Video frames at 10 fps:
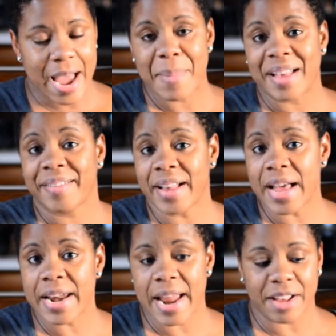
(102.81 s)
my son
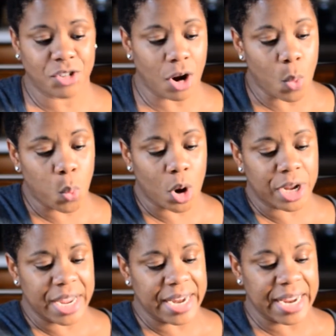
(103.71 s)
and I started
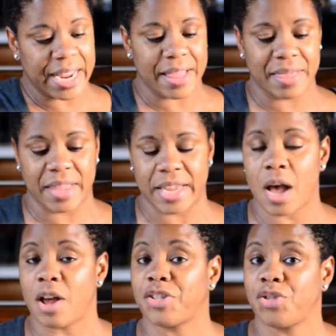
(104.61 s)
working in the
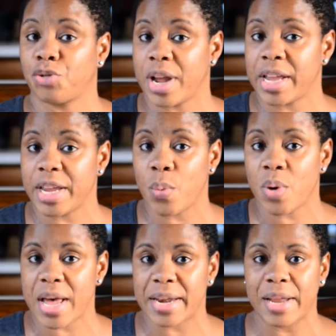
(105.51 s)
Australia
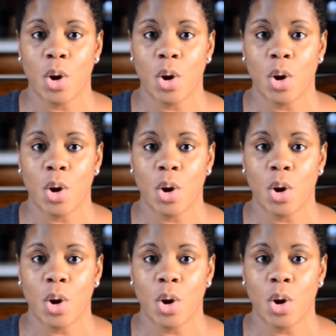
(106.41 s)
one